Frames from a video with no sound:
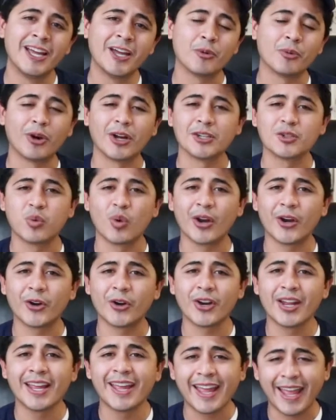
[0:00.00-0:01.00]
We're on
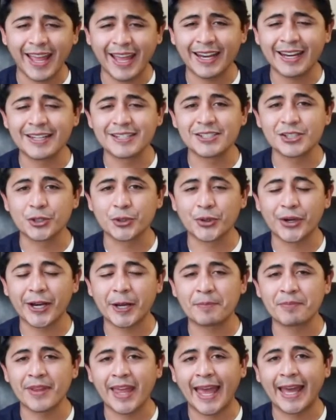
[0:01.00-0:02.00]
Twitter and
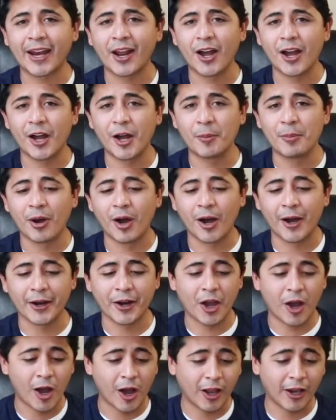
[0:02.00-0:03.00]
Instagram at Hub on
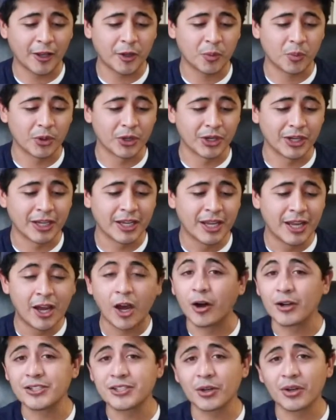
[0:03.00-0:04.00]
Hollywood.
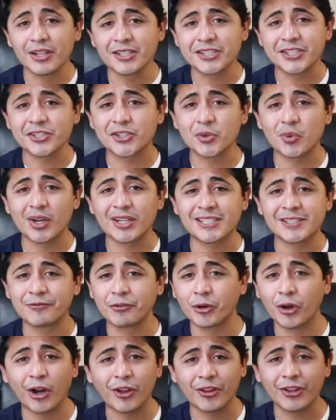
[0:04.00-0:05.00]
Also, listen to us if
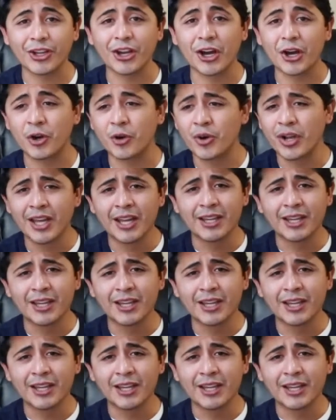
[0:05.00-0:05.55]
you're on the go